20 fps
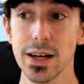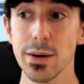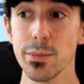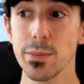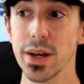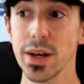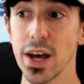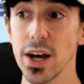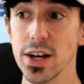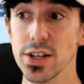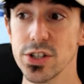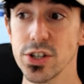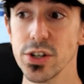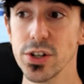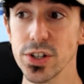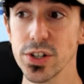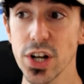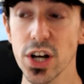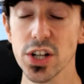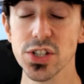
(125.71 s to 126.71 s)
Because you're
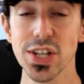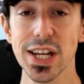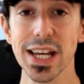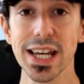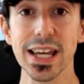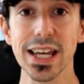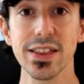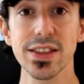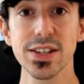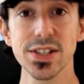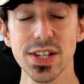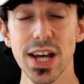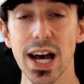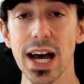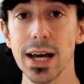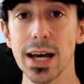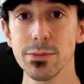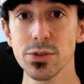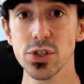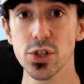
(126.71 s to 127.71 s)
not taking the
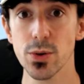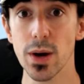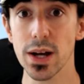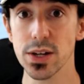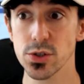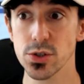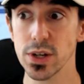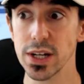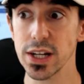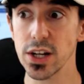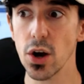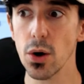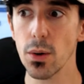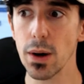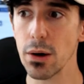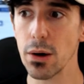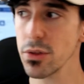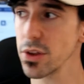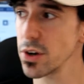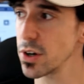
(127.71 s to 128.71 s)
time to actually go
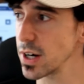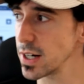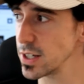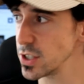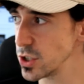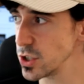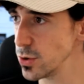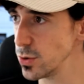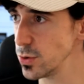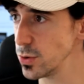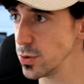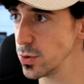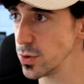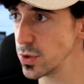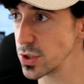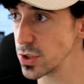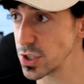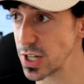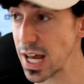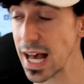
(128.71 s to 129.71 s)
out there and do
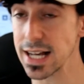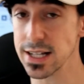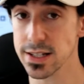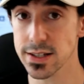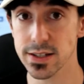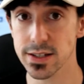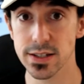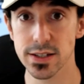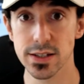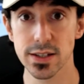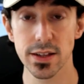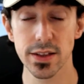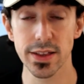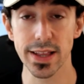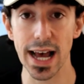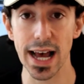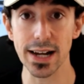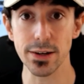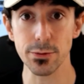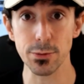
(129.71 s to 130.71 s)
the tasks
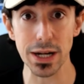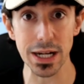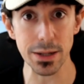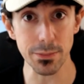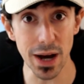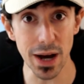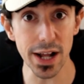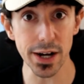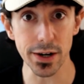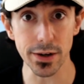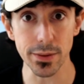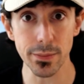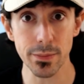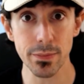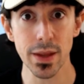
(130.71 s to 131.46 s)
that really matter.